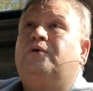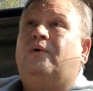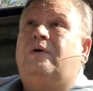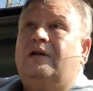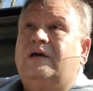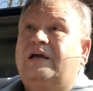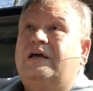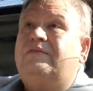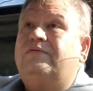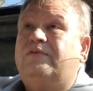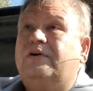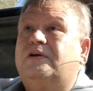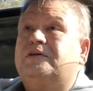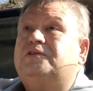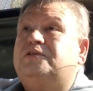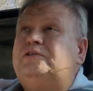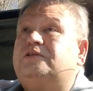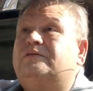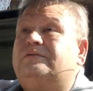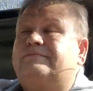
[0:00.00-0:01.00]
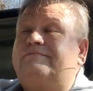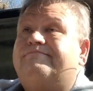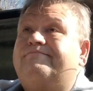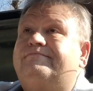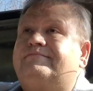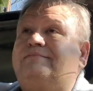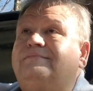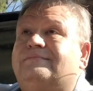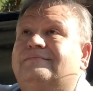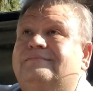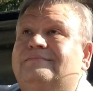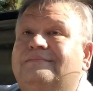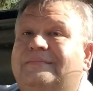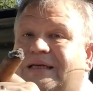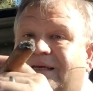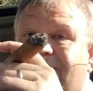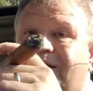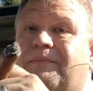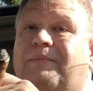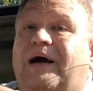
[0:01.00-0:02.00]
all again very soon.
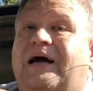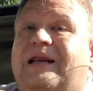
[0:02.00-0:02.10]
Bye